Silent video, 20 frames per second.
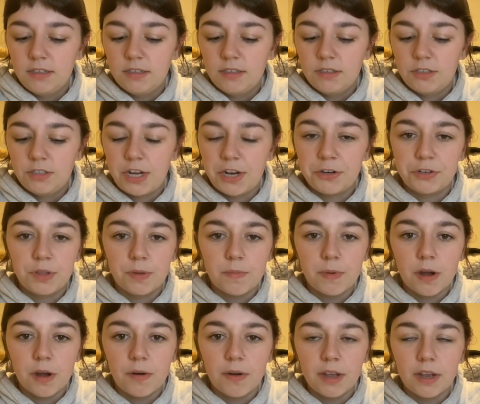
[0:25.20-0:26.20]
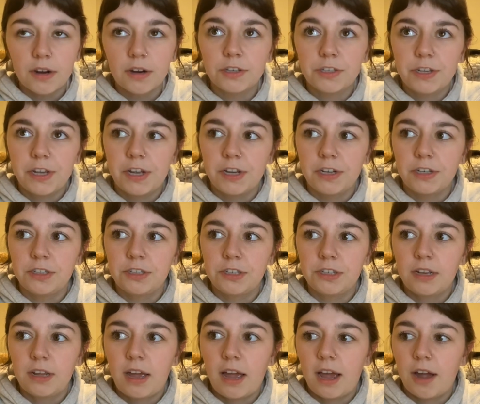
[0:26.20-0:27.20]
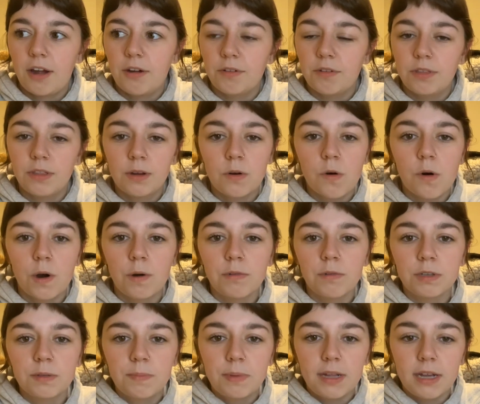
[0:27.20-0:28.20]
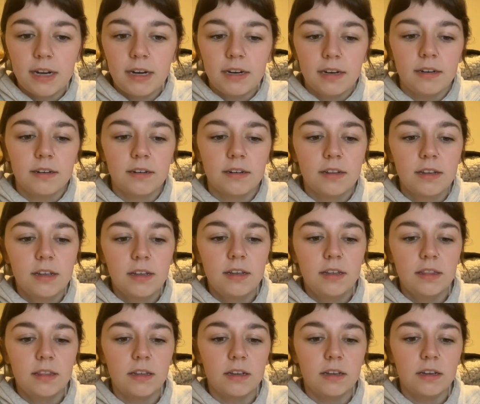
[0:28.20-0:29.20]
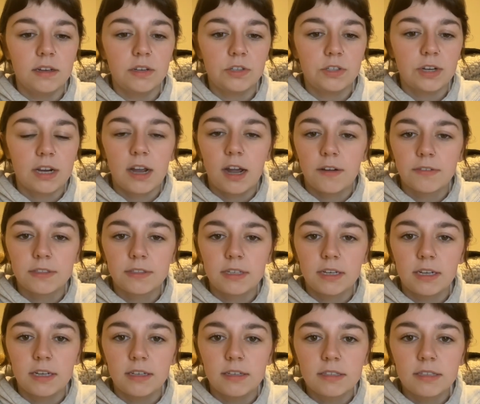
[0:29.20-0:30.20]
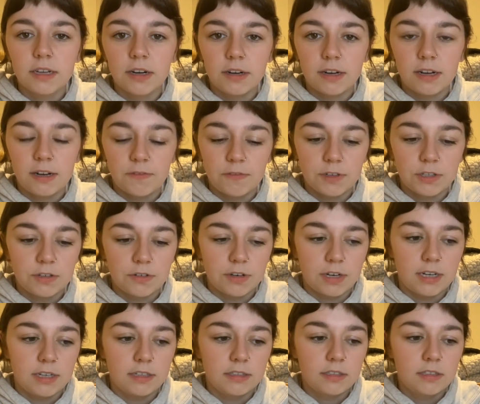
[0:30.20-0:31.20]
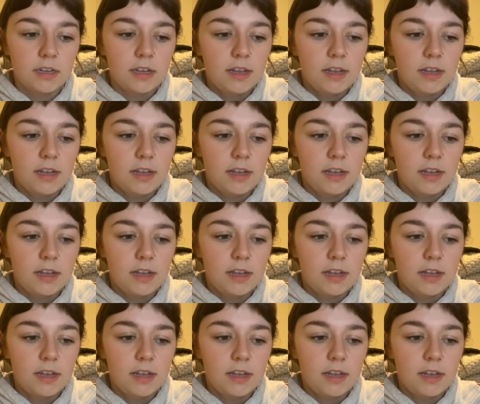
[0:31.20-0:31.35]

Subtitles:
change the bowing or change how the chord was played in the Tchaikovsky Serenade for Strings.